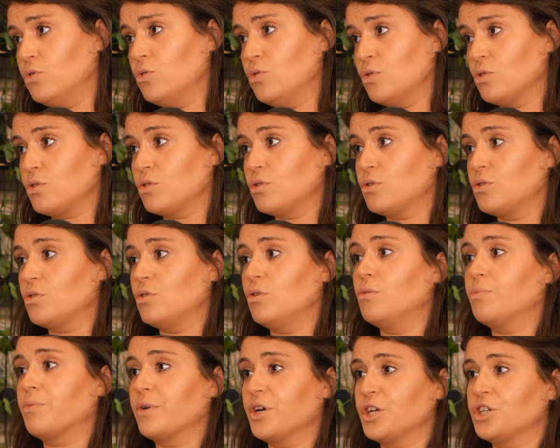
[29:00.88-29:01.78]
or pressured
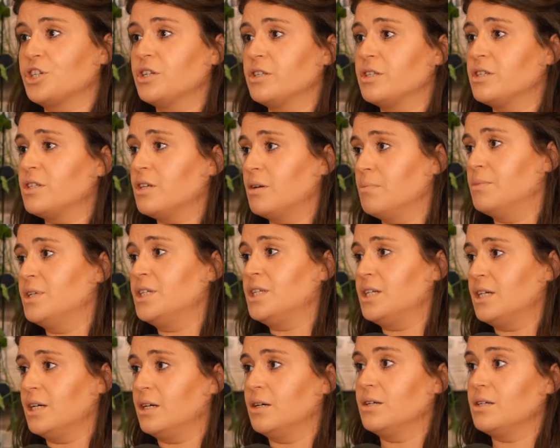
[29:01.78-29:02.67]
somebody
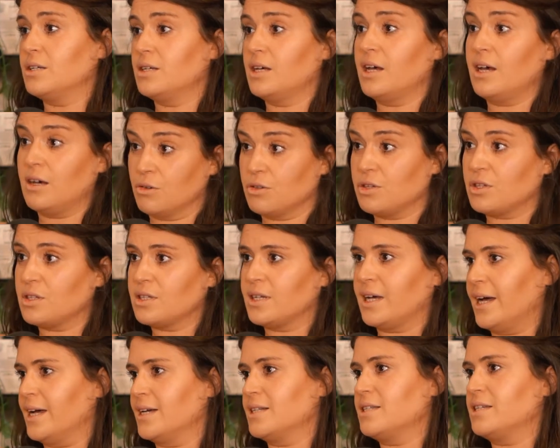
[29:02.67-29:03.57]
else to act
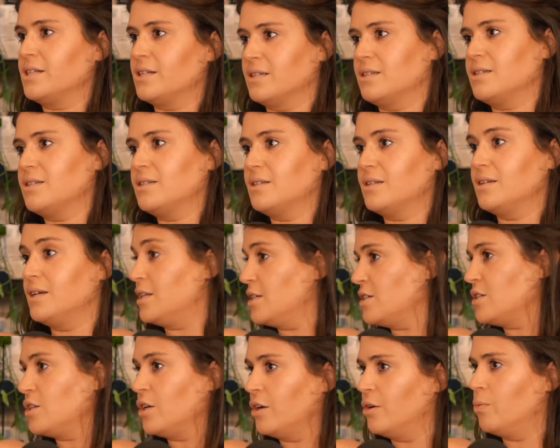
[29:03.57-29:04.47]
in a certain
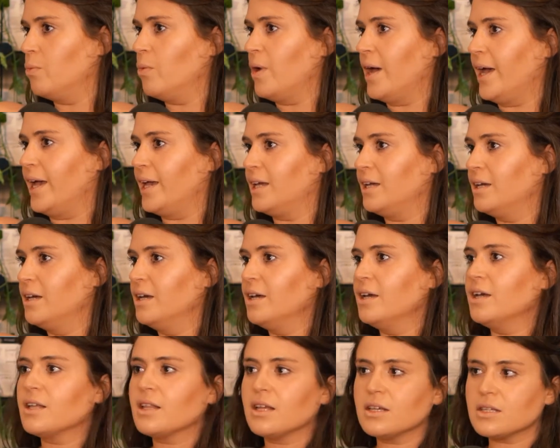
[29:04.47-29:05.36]
way. That's the
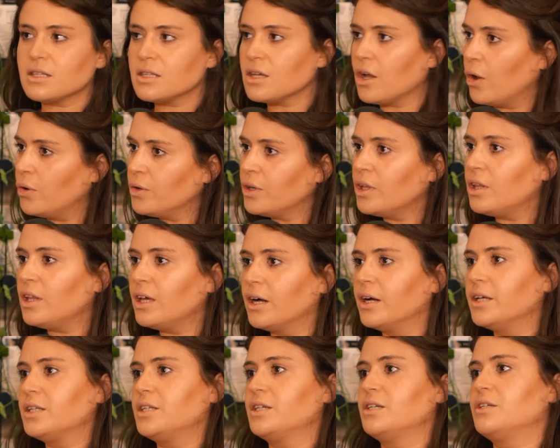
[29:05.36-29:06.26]
only thing I
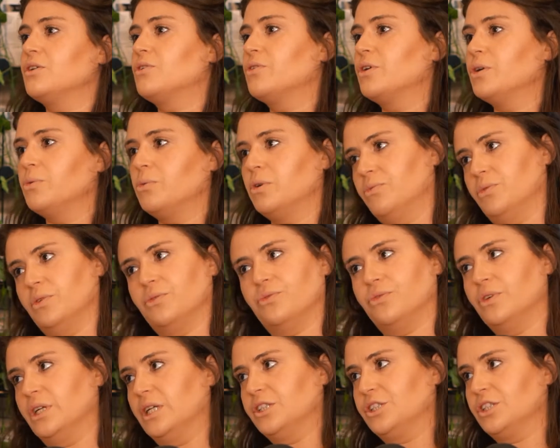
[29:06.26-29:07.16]
disagree with
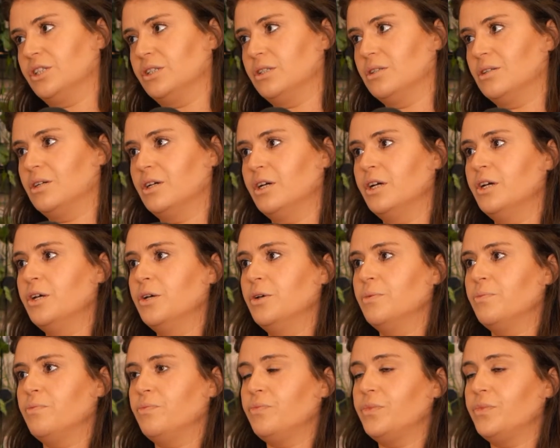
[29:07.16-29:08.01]
religion. If